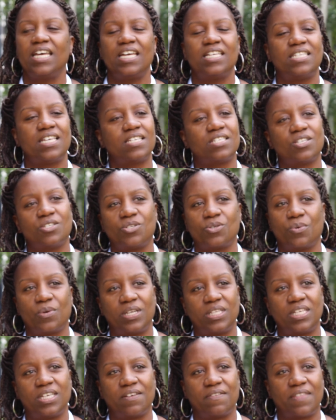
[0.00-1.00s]
It doesn't do
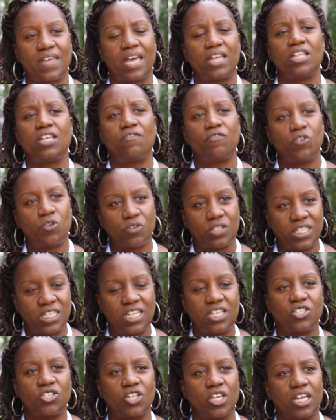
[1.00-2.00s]
any of that. If you're
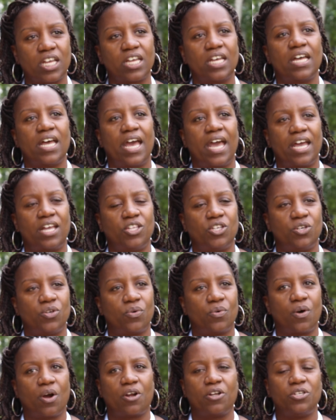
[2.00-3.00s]
teaching and
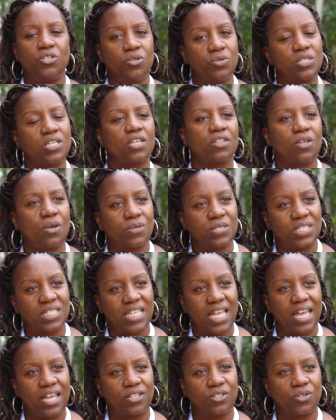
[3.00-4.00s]
you are using those
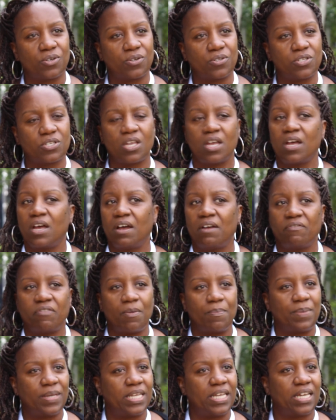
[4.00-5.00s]
standards
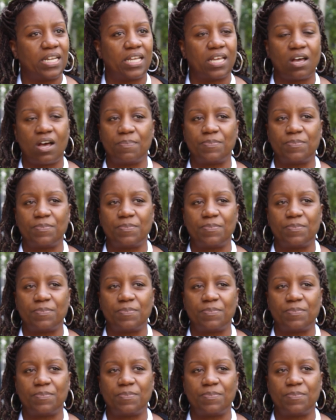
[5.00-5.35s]
from beginning